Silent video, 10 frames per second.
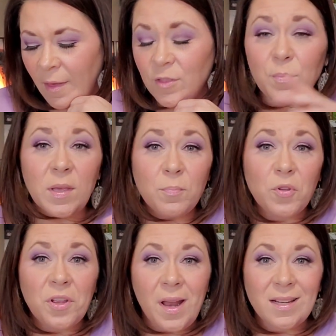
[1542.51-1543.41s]
the people
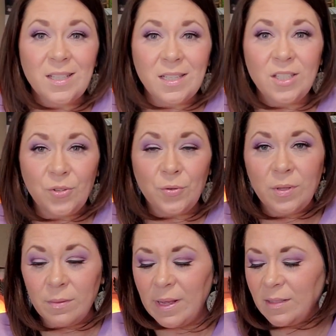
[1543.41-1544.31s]
connected to
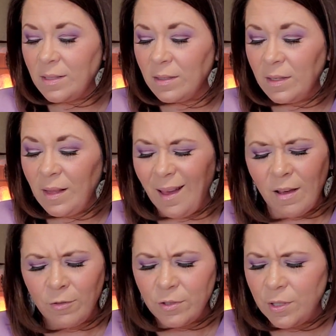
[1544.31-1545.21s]
the masculine that
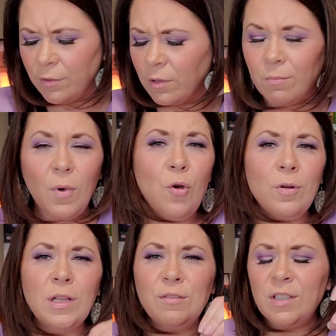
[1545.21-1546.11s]
have ulterior
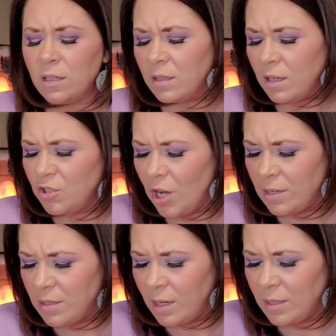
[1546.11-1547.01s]
motives, hidden
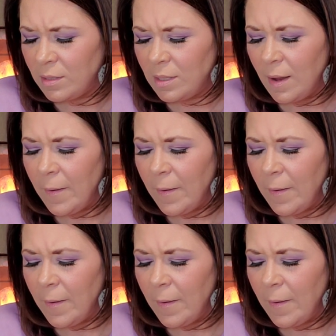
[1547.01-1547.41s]
agendas.